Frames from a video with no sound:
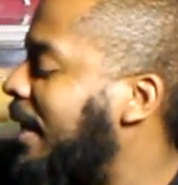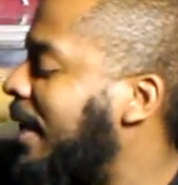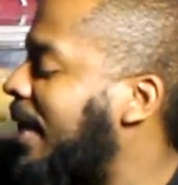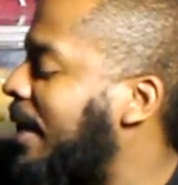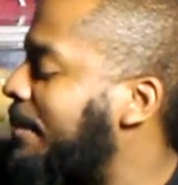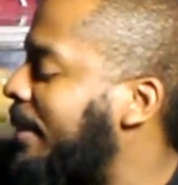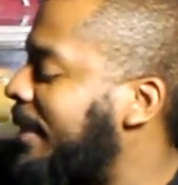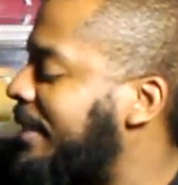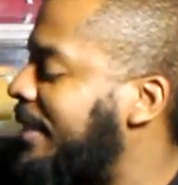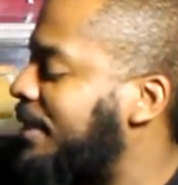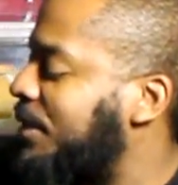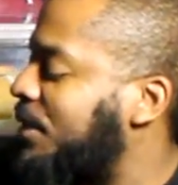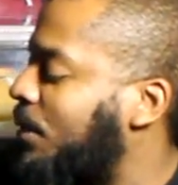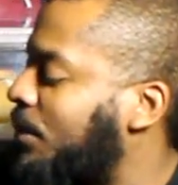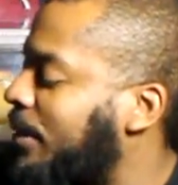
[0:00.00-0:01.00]
I got my
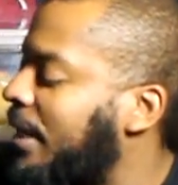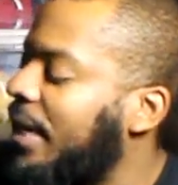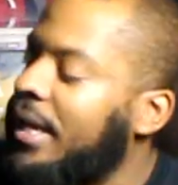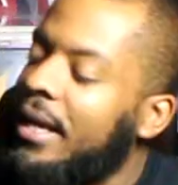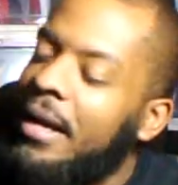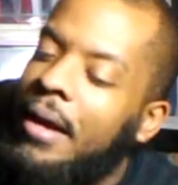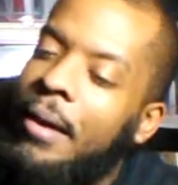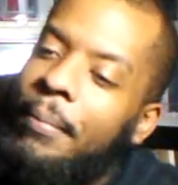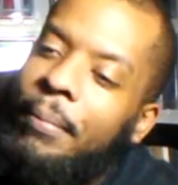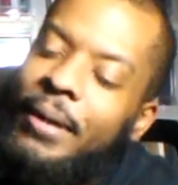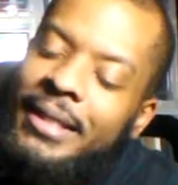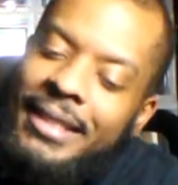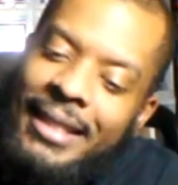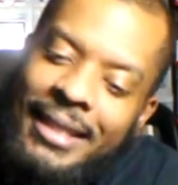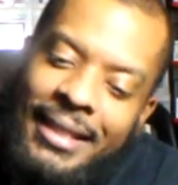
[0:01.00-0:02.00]
scissors on deck.
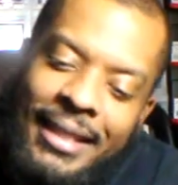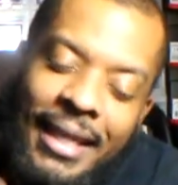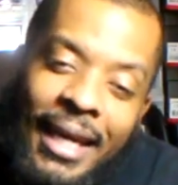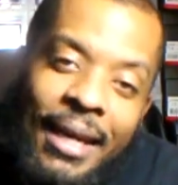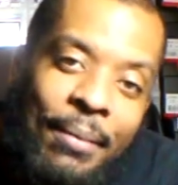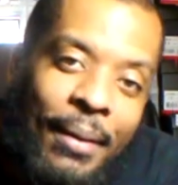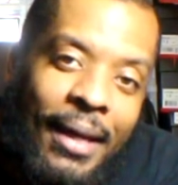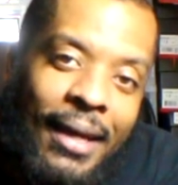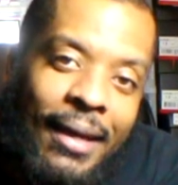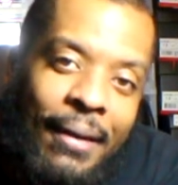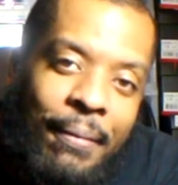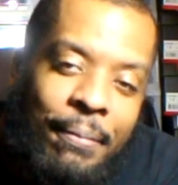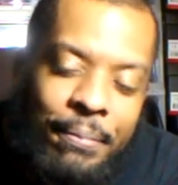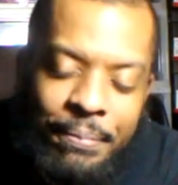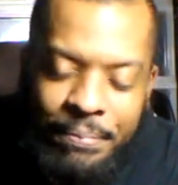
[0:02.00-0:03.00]
But today,
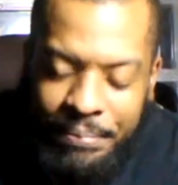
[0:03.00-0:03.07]
man,